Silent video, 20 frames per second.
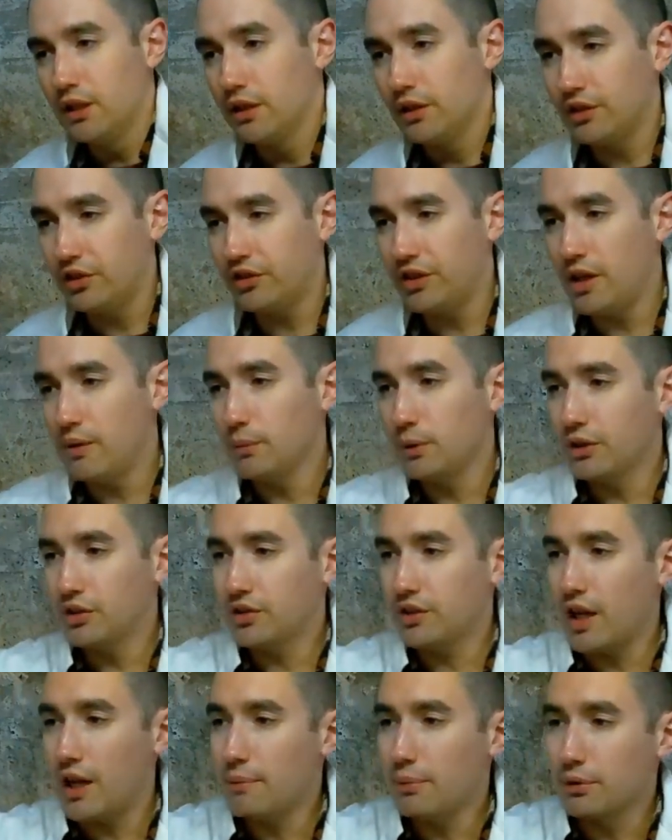The steam will
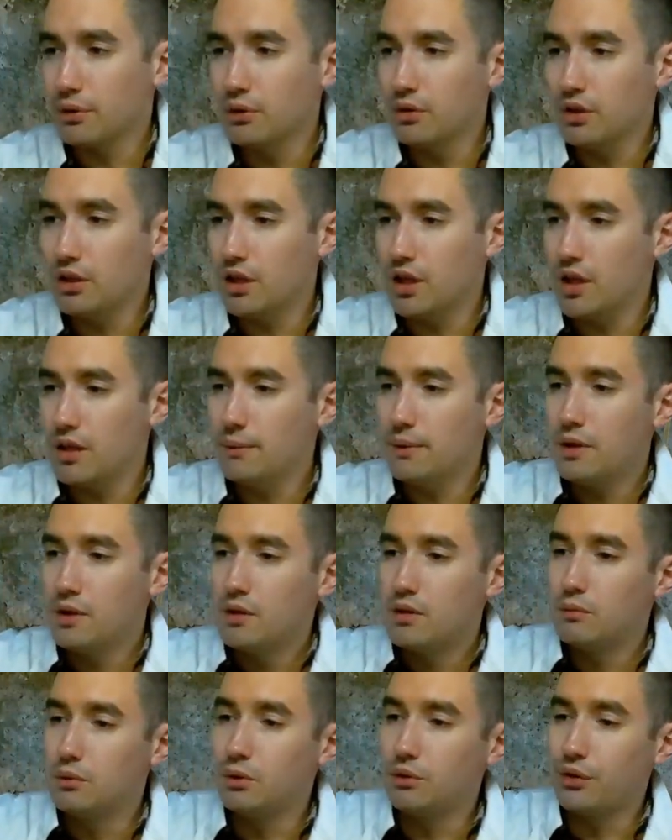escape through the nub,
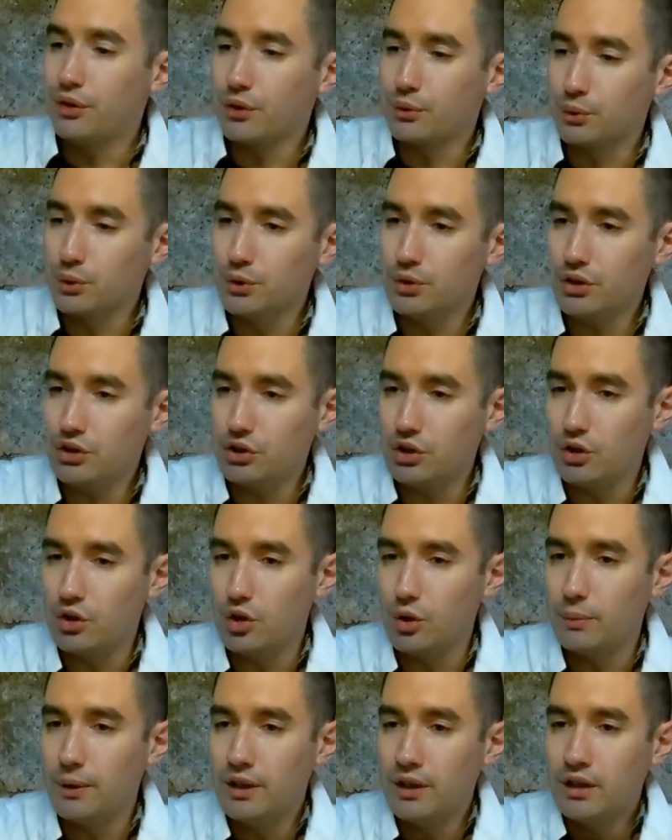move through the
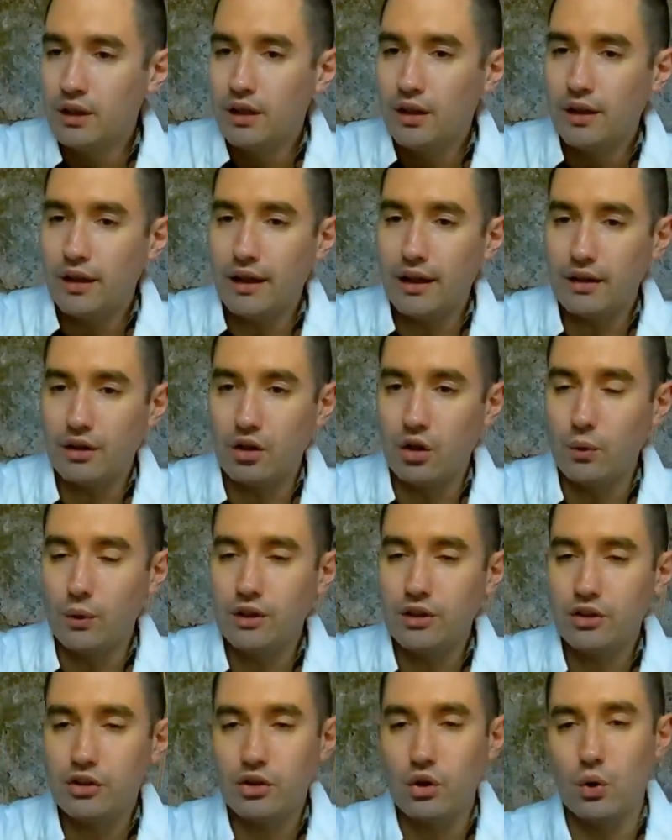tube, go
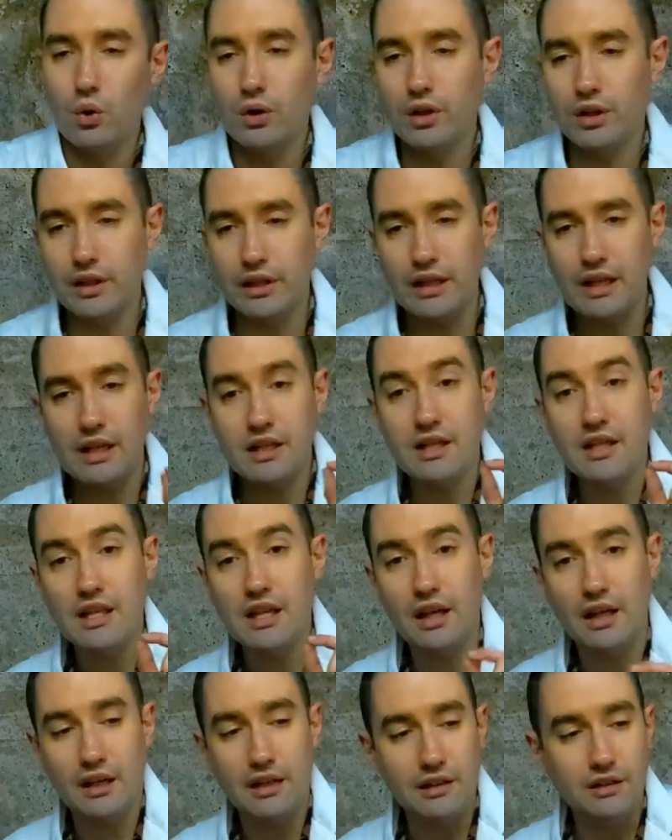into the coil in
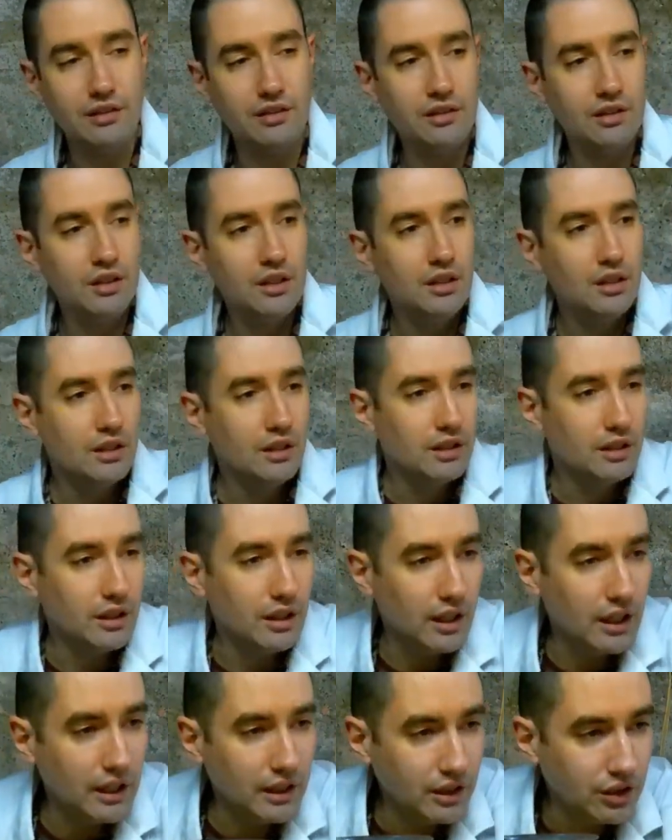the ice. The
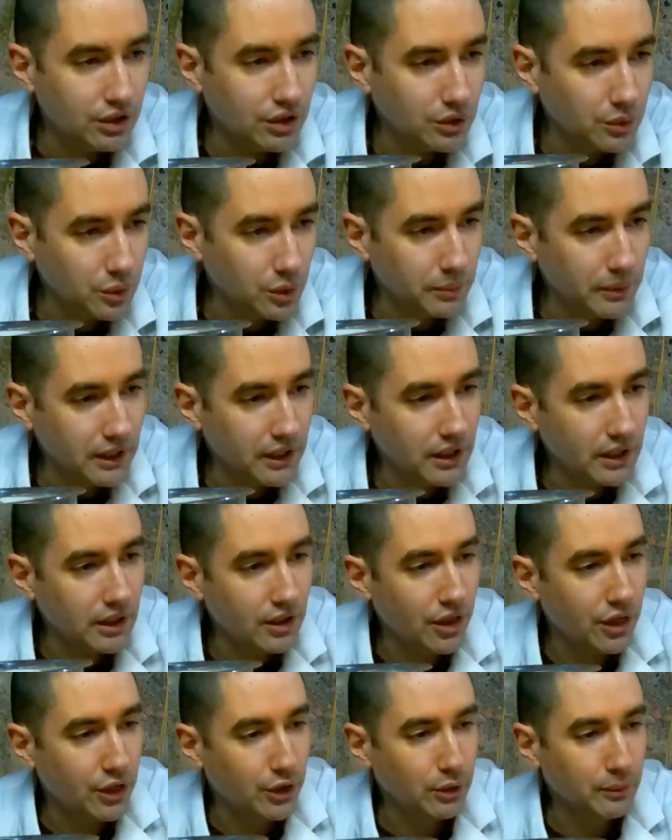ice will be
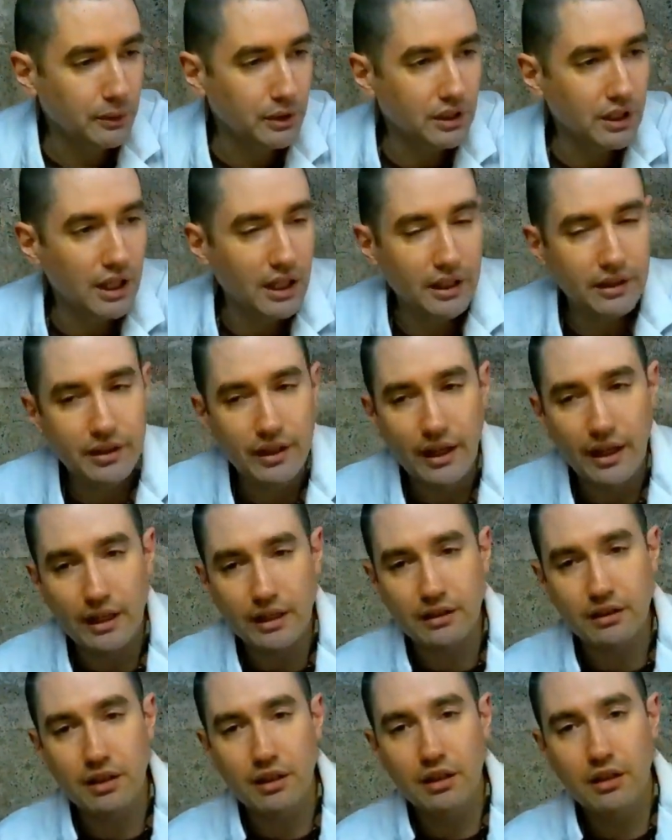in thermal
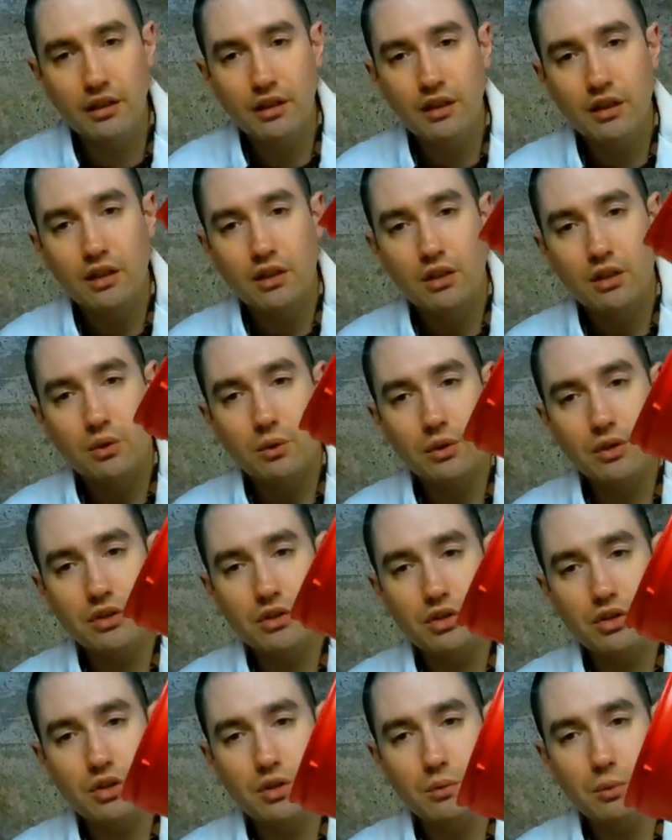contact with the
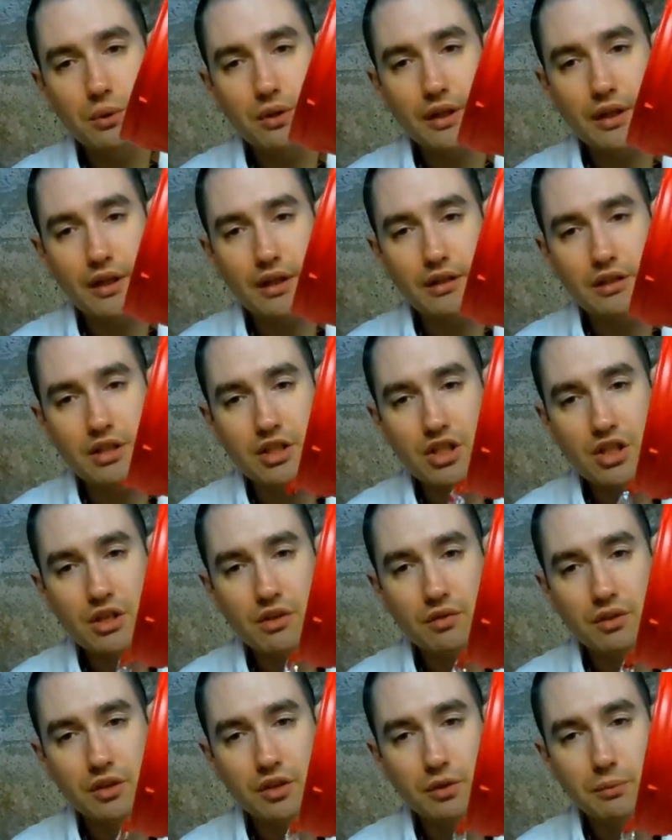tube with the addition
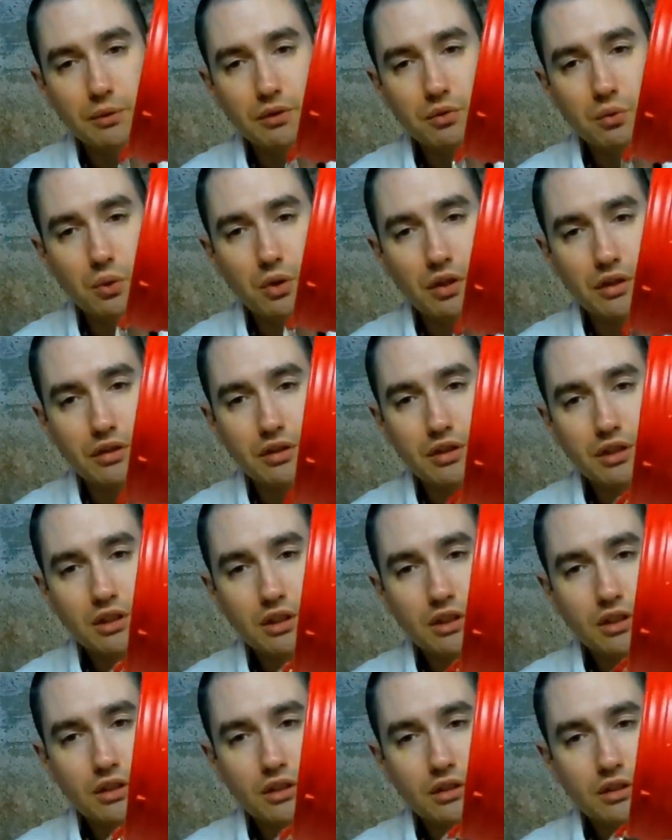of a little bit of water.
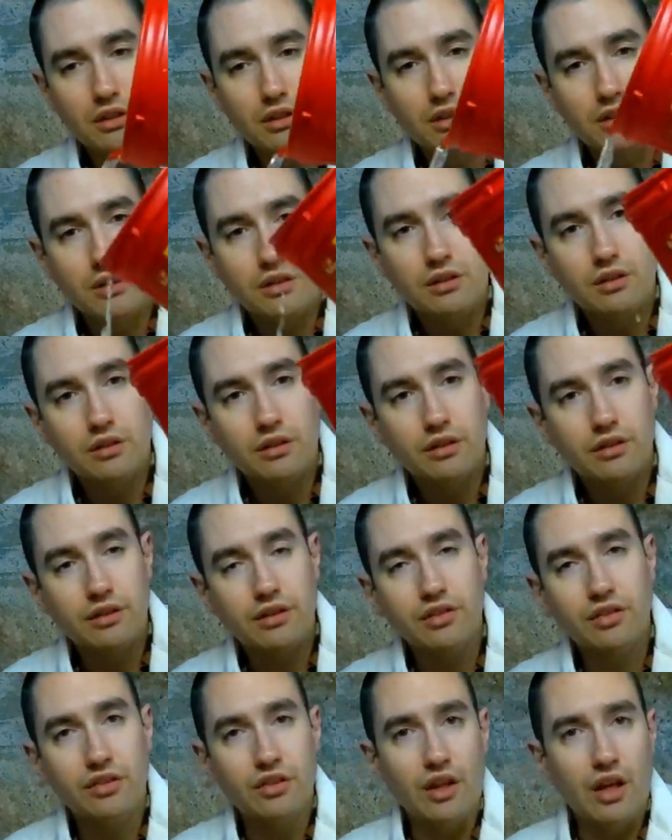
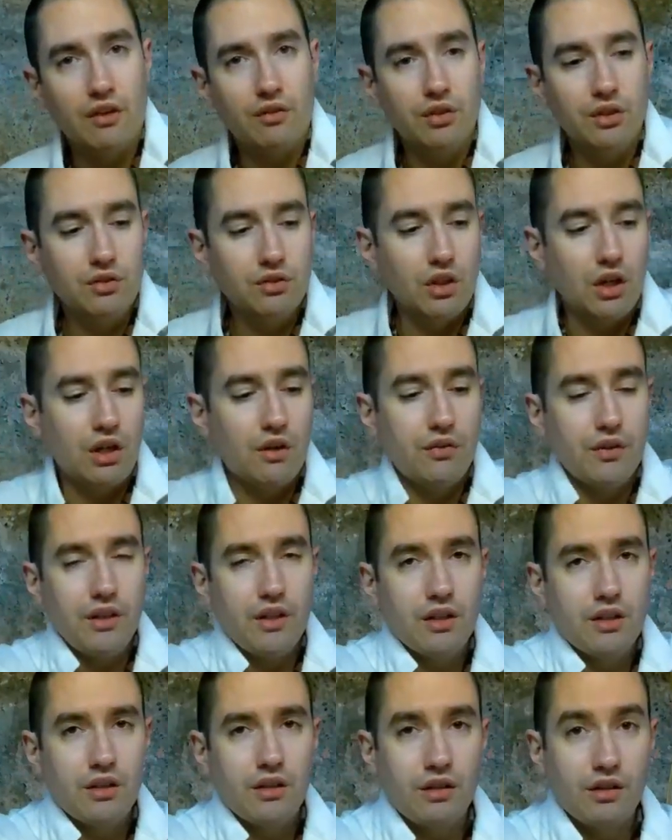This is not full of coffee.
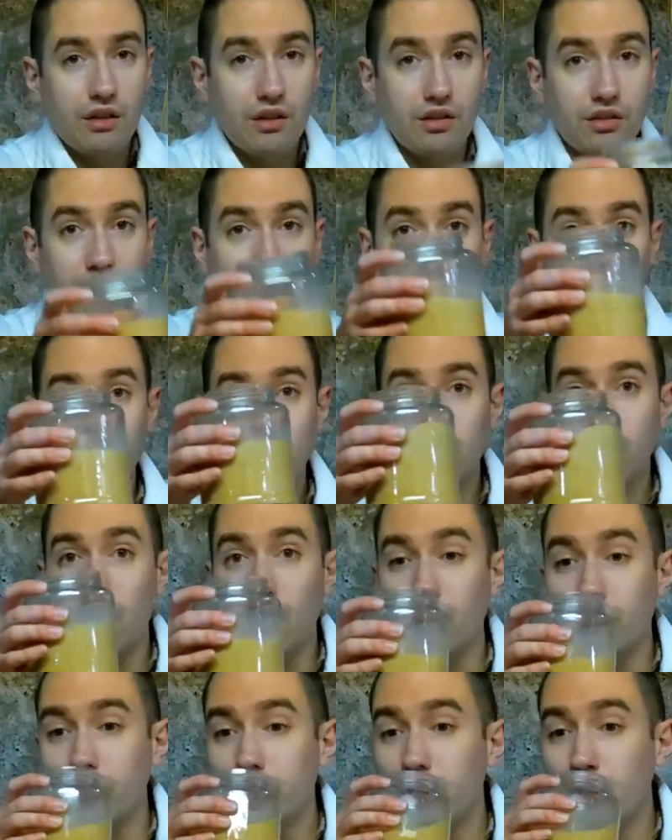This is full of
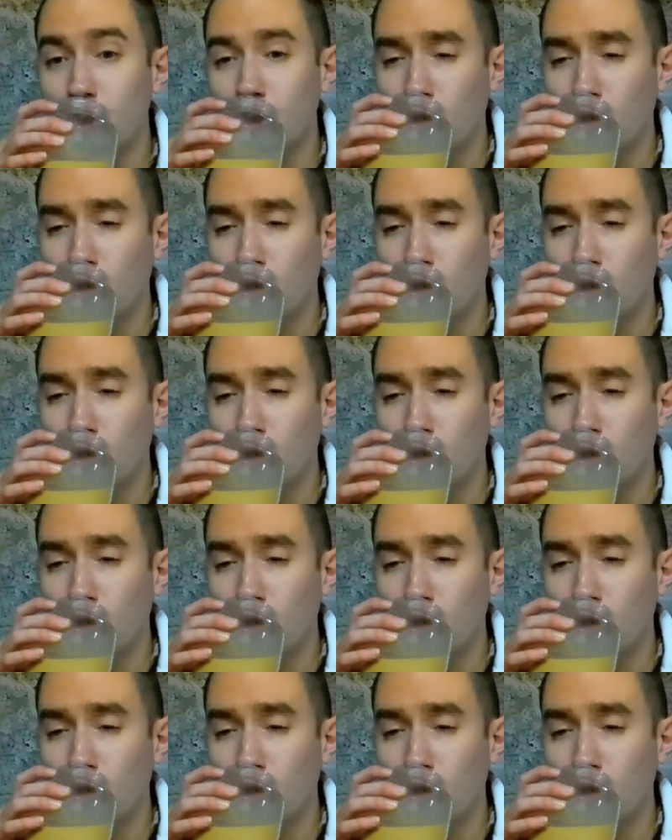coffee.